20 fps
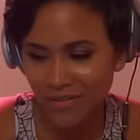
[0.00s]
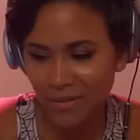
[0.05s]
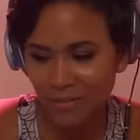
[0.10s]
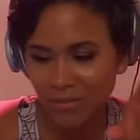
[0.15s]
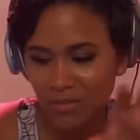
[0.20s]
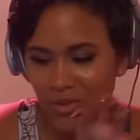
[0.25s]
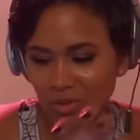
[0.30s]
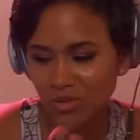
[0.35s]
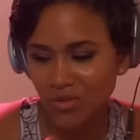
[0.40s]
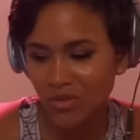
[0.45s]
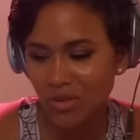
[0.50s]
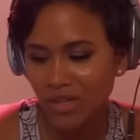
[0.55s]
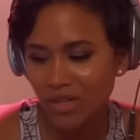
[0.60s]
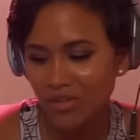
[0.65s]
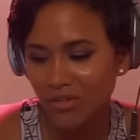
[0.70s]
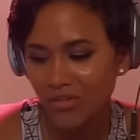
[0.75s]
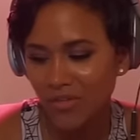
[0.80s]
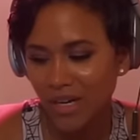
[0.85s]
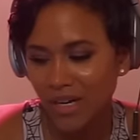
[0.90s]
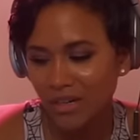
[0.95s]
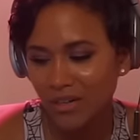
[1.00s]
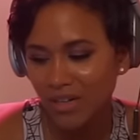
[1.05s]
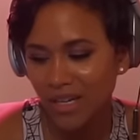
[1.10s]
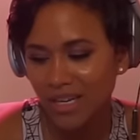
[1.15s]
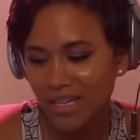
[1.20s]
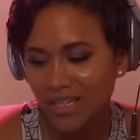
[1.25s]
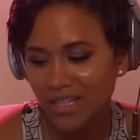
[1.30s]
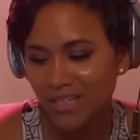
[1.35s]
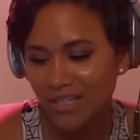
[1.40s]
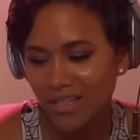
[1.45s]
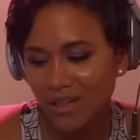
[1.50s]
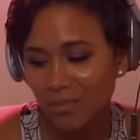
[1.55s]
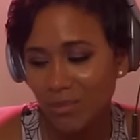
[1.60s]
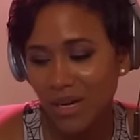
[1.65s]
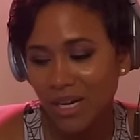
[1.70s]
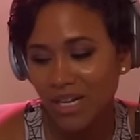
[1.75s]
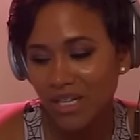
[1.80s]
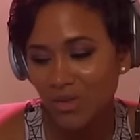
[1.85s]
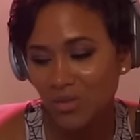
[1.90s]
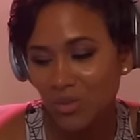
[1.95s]
I'm doing the final edits on
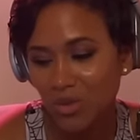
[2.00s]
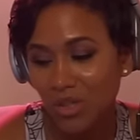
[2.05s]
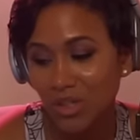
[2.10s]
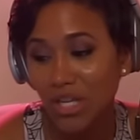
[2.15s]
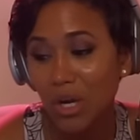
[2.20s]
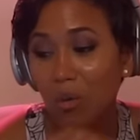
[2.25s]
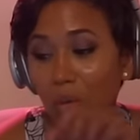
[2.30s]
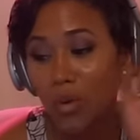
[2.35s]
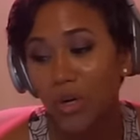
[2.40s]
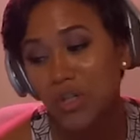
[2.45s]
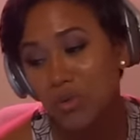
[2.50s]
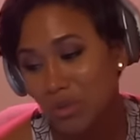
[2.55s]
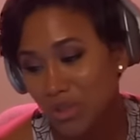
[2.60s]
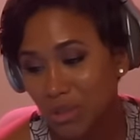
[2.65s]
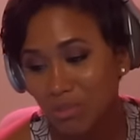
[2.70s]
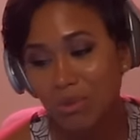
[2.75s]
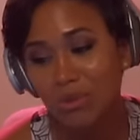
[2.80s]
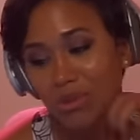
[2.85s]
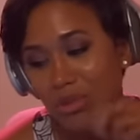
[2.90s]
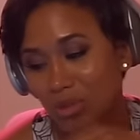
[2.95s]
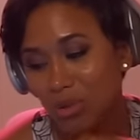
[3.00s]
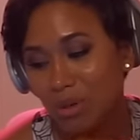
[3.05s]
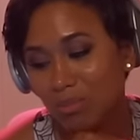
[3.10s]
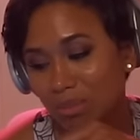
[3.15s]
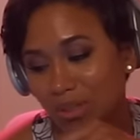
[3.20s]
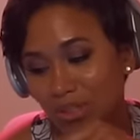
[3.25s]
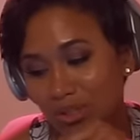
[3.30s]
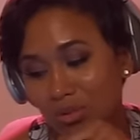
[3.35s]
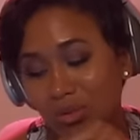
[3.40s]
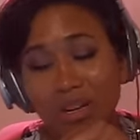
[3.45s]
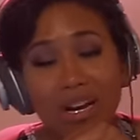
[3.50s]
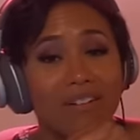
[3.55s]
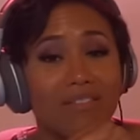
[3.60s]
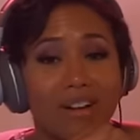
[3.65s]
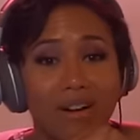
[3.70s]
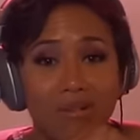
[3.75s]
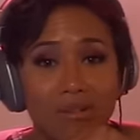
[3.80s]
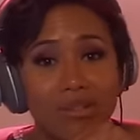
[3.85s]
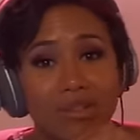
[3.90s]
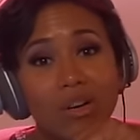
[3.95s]
Maya's World, which was supposed to go up like
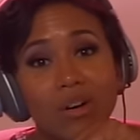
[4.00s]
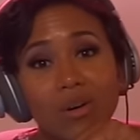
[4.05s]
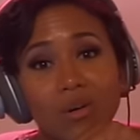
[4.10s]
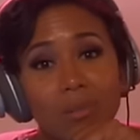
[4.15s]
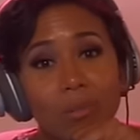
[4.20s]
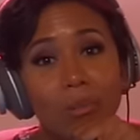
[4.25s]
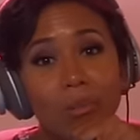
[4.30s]
2.5 hours ago.